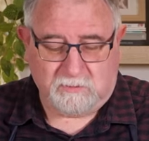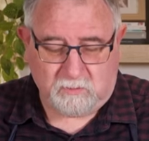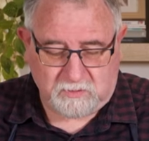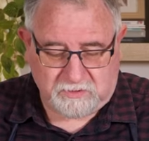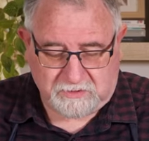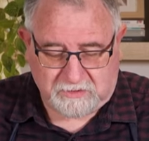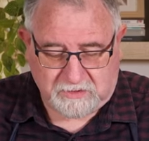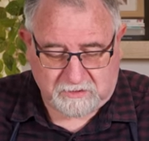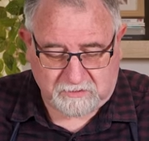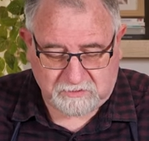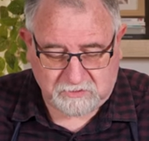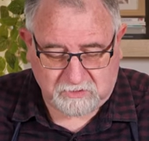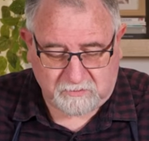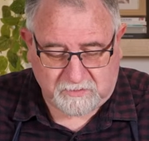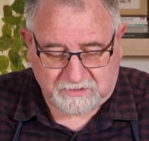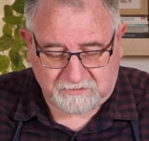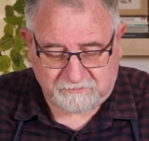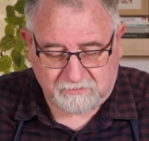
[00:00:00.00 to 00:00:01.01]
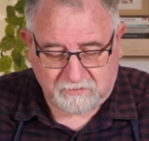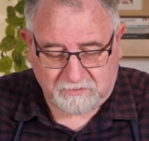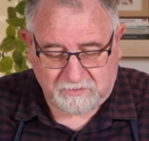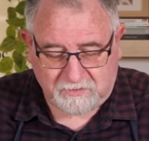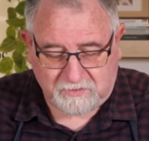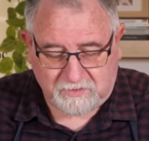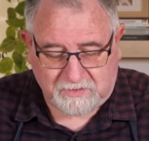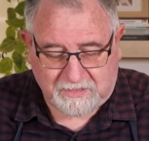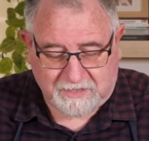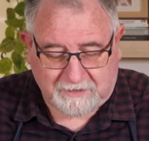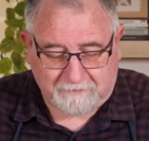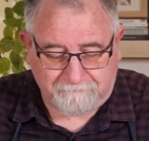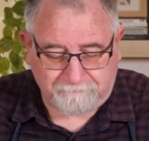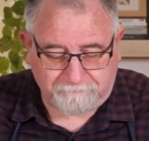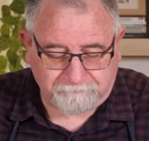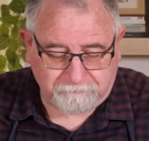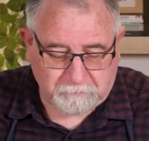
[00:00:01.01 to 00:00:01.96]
It wouldn't go too much further than that,